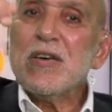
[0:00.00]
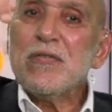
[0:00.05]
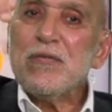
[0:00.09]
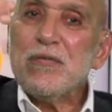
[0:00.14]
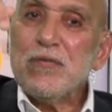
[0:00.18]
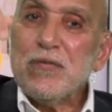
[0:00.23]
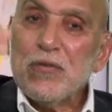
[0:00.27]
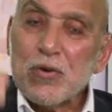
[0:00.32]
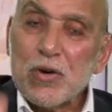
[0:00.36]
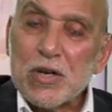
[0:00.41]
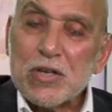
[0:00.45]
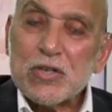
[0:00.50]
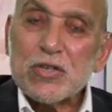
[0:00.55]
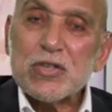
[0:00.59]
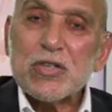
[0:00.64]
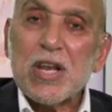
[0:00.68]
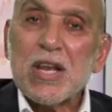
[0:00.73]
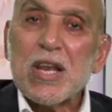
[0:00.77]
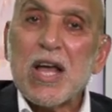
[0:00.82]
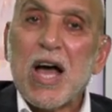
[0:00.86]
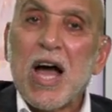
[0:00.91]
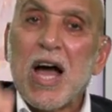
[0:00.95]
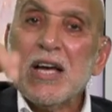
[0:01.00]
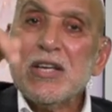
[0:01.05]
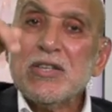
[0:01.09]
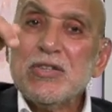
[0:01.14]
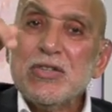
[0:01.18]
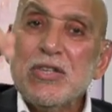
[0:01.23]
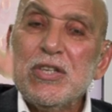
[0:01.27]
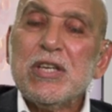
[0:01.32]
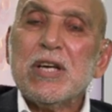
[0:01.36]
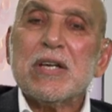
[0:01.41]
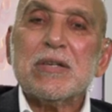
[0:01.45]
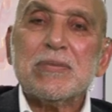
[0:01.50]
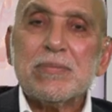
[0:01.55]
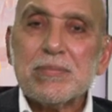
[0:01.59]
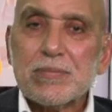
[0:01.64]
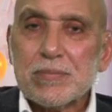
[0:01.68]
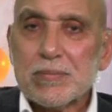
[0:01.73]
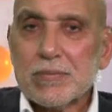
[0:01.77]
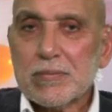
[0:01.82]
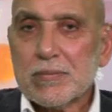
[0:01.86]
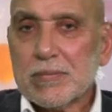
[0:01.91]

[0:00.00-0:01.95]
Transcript: the original idea.